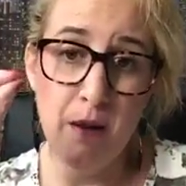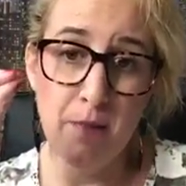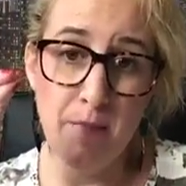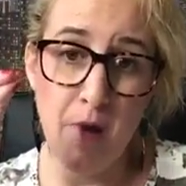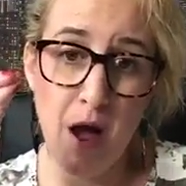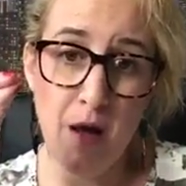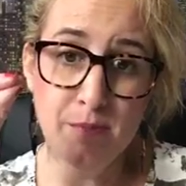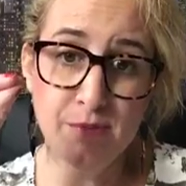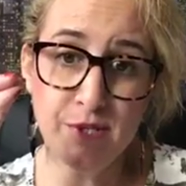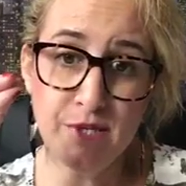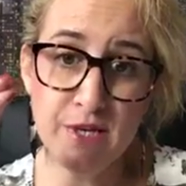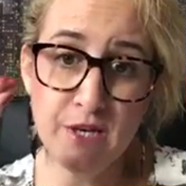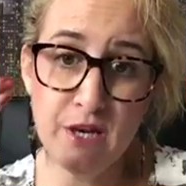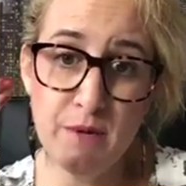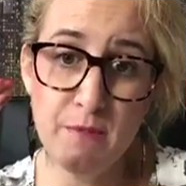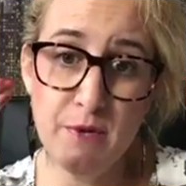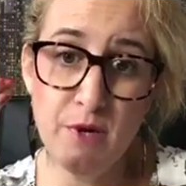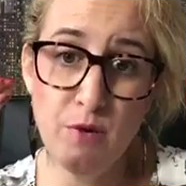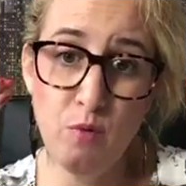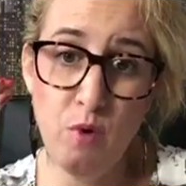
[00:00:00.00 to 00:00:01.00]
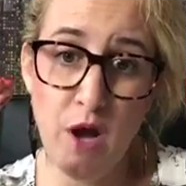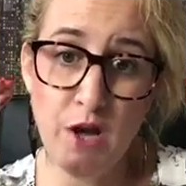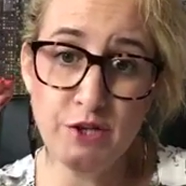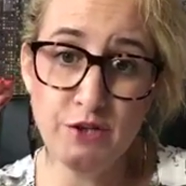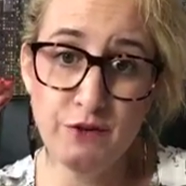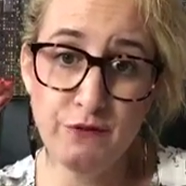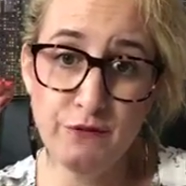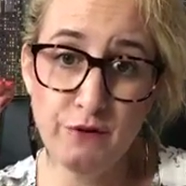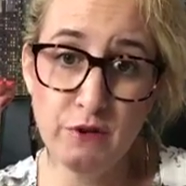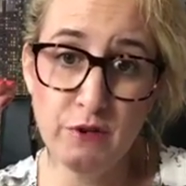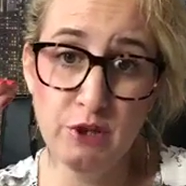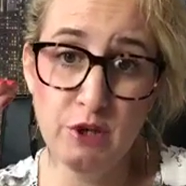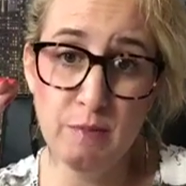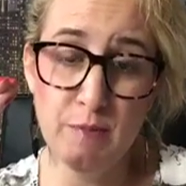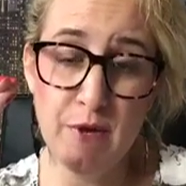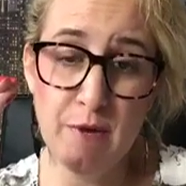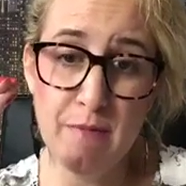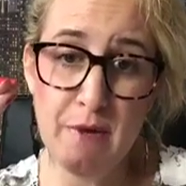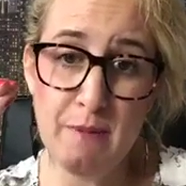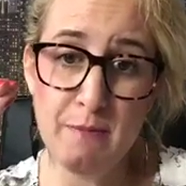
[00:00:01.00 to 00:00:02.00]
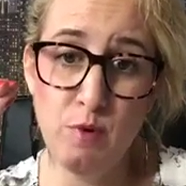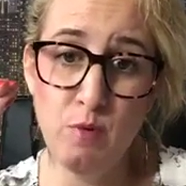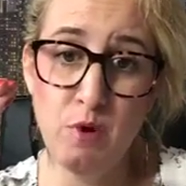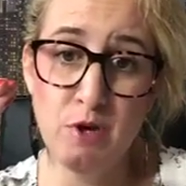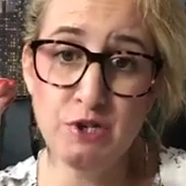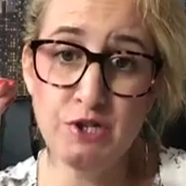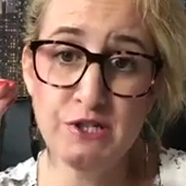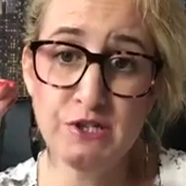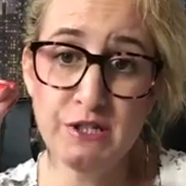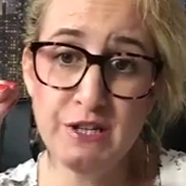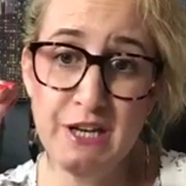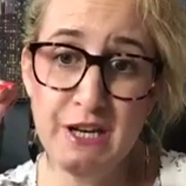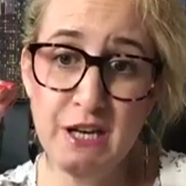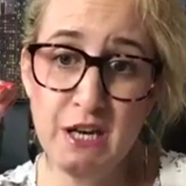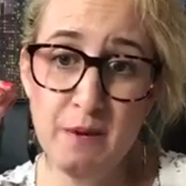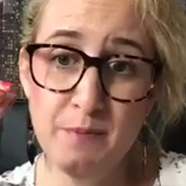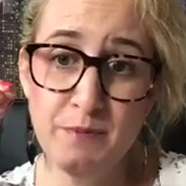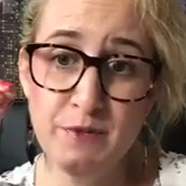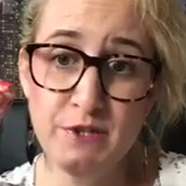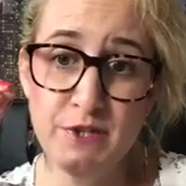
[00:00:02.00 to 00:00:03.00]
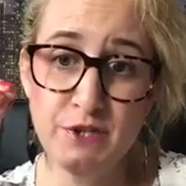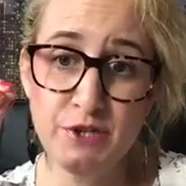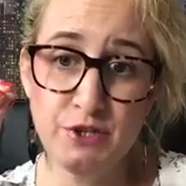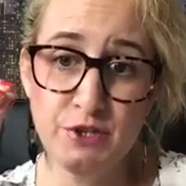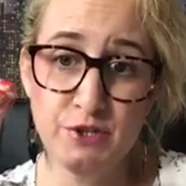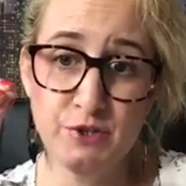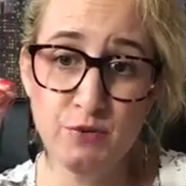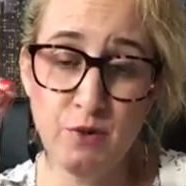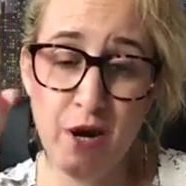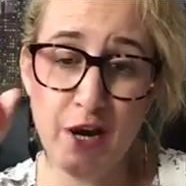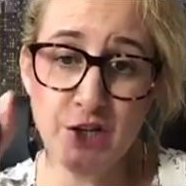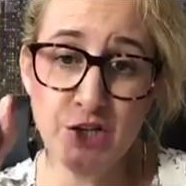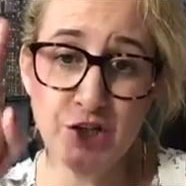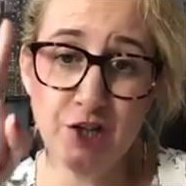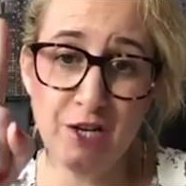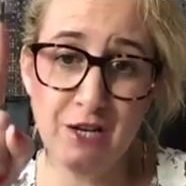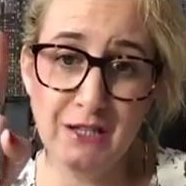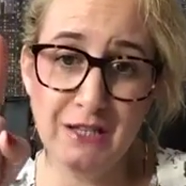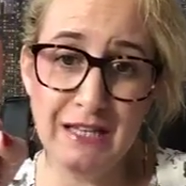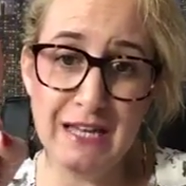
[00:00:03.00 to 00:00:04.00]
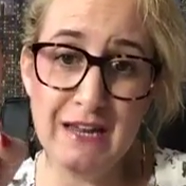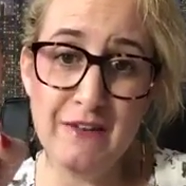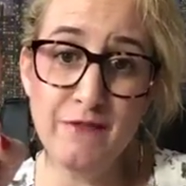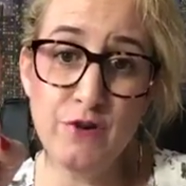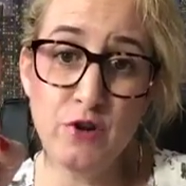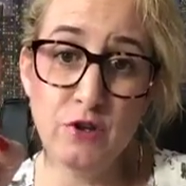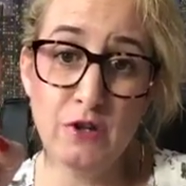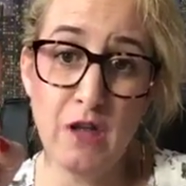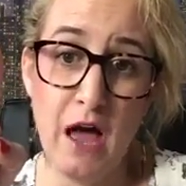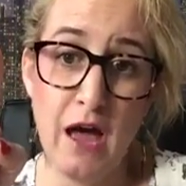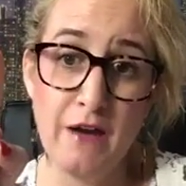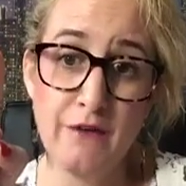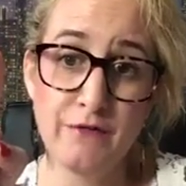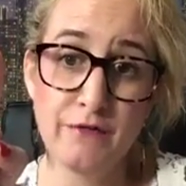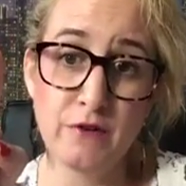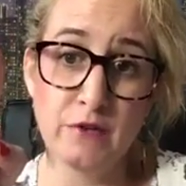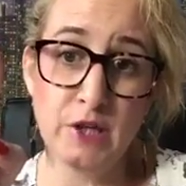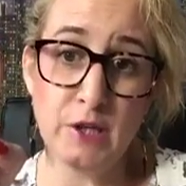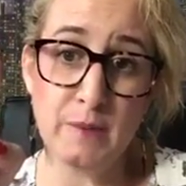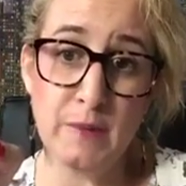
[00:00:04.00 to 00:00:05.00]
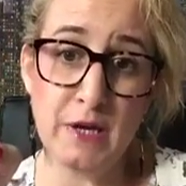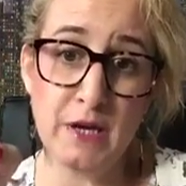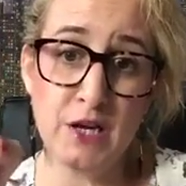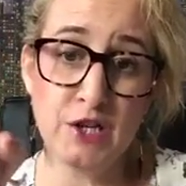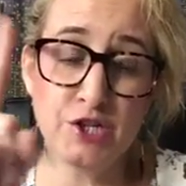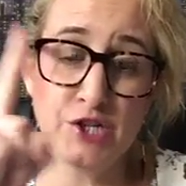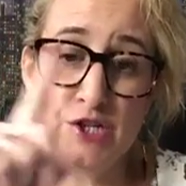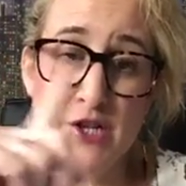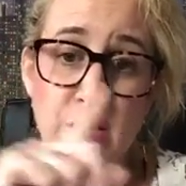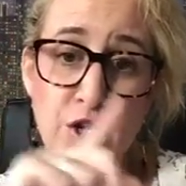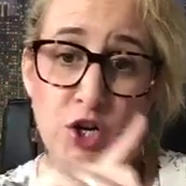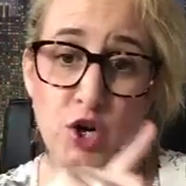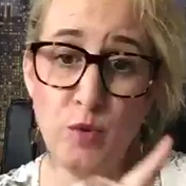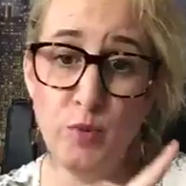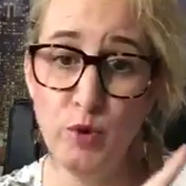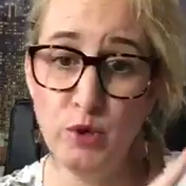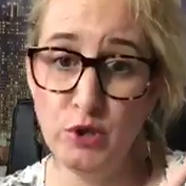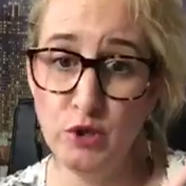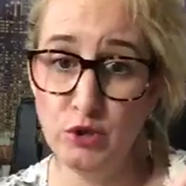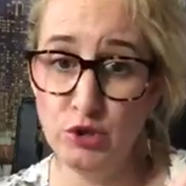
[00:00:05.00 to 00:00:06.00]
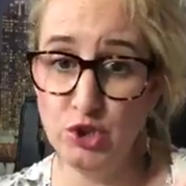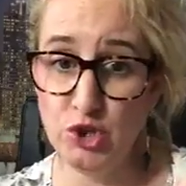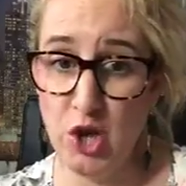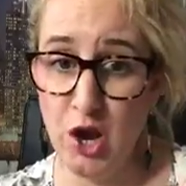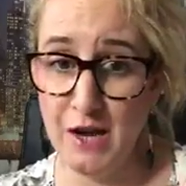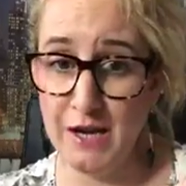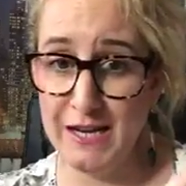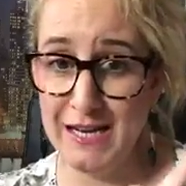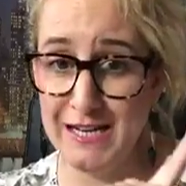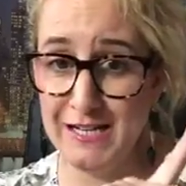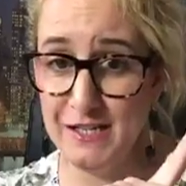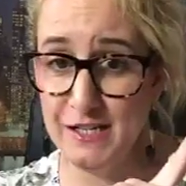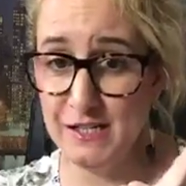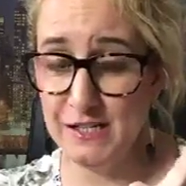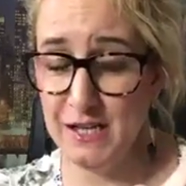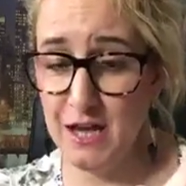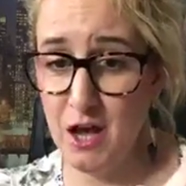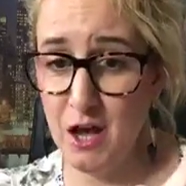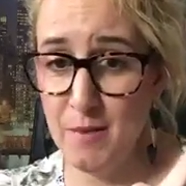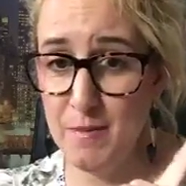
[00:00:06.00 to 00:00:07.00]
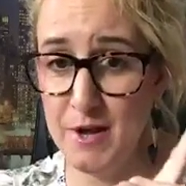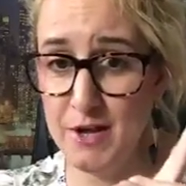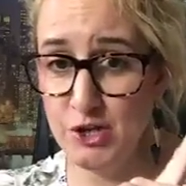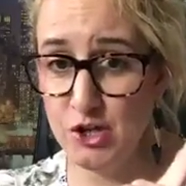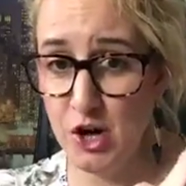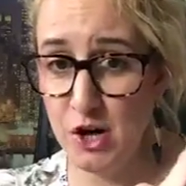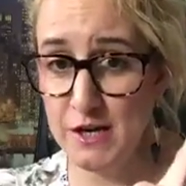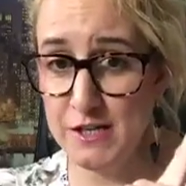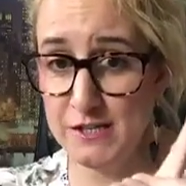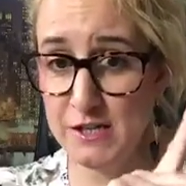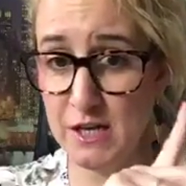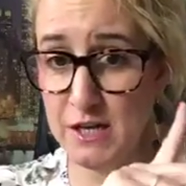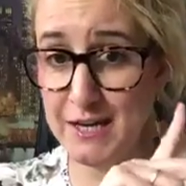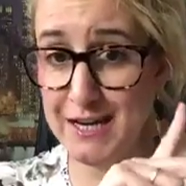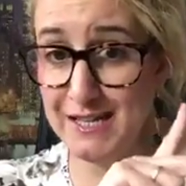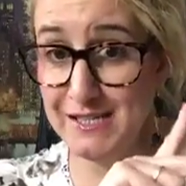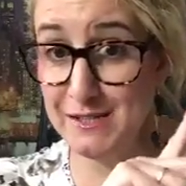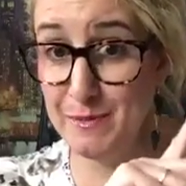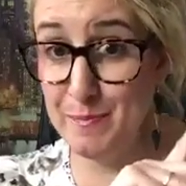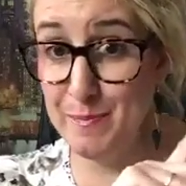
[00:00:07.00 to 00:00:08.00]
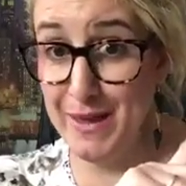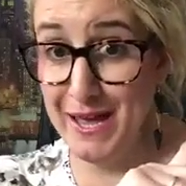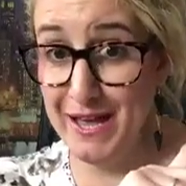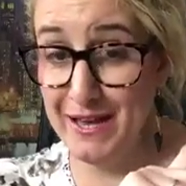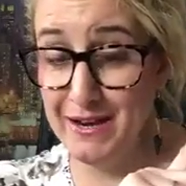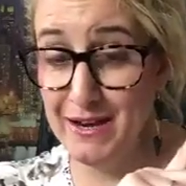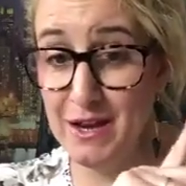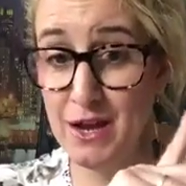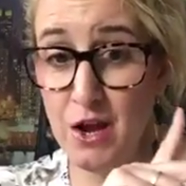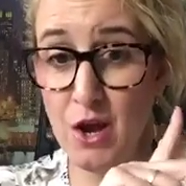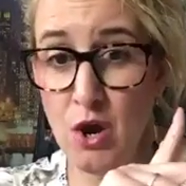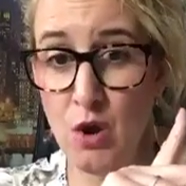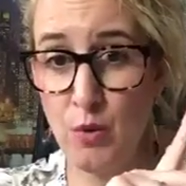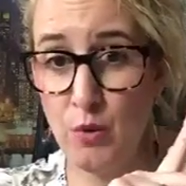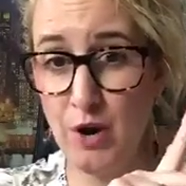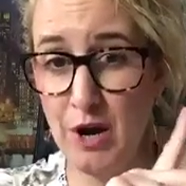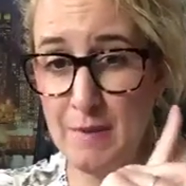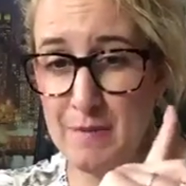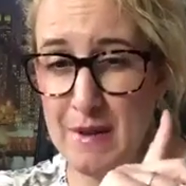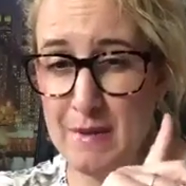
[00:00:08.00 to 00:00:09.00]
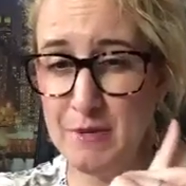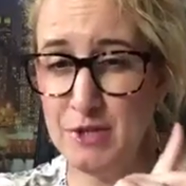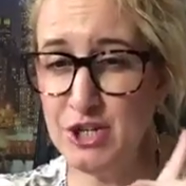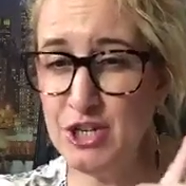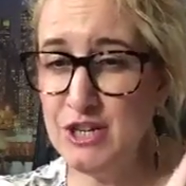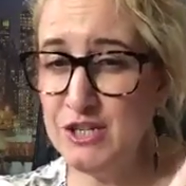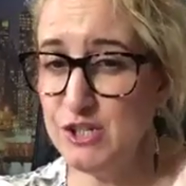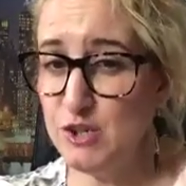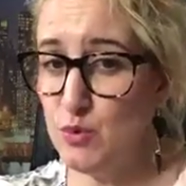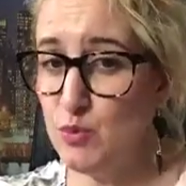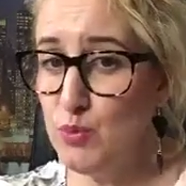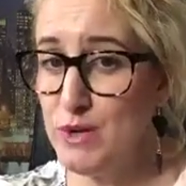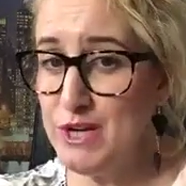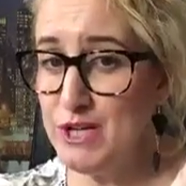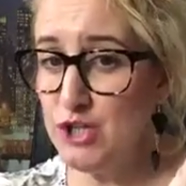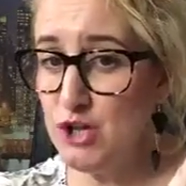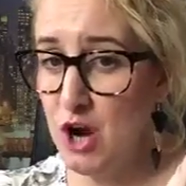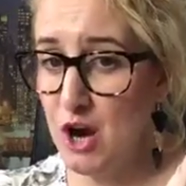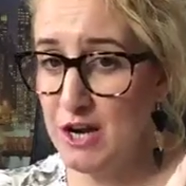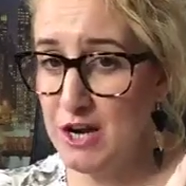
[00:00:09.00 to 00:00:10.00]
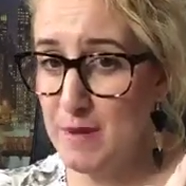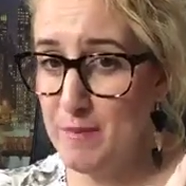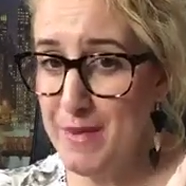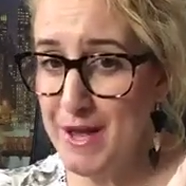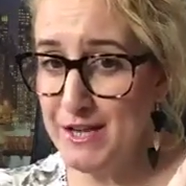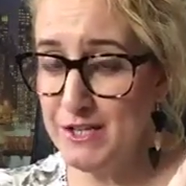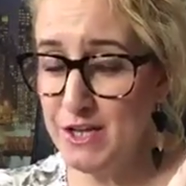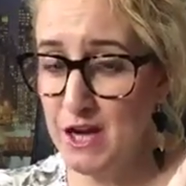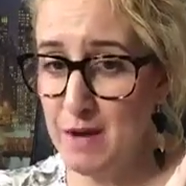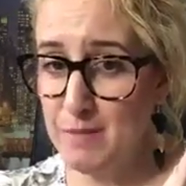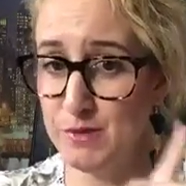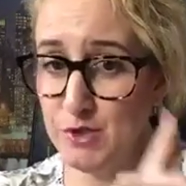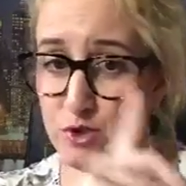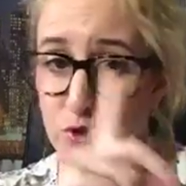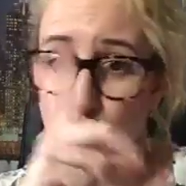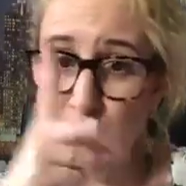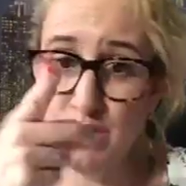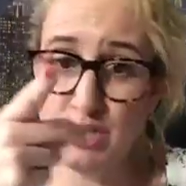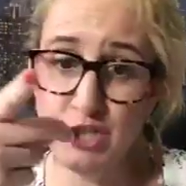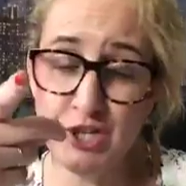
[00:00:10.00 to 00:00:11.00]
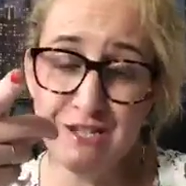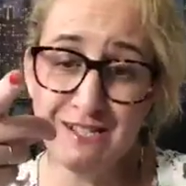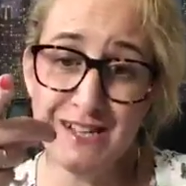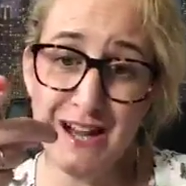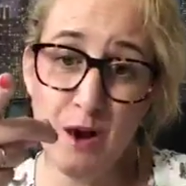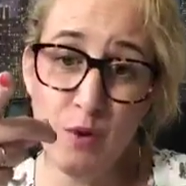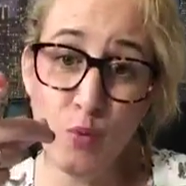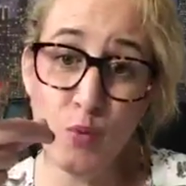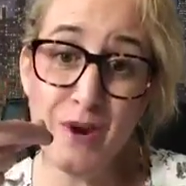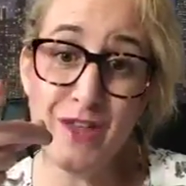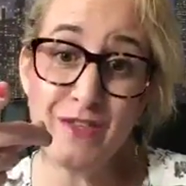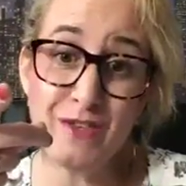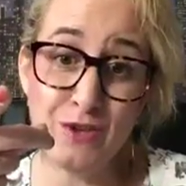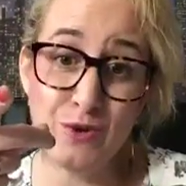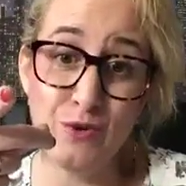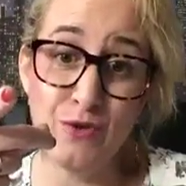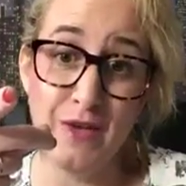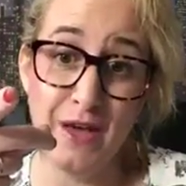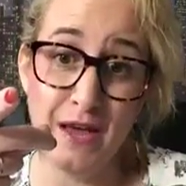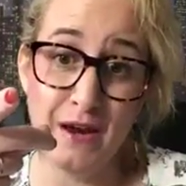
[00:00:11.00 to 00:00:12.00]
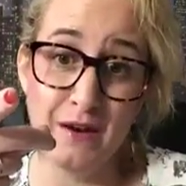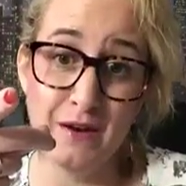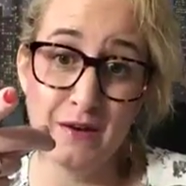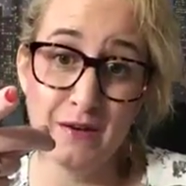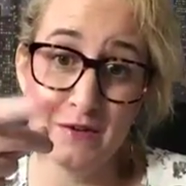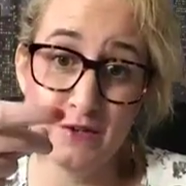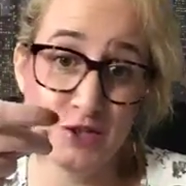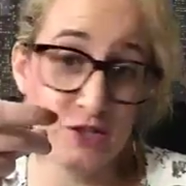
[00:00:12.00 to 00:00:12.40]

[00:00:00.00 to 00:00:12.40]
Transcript: Mom's going to come in and watch you for a little bit, maybe while she's cleaning up the dishes, right? She's going to leave your live for a little bit because she's going to go put little Johnny in the tub and Johnny's got to get to bed, right? Maybe she has to read Johnny a bedtime story. She's not with you then.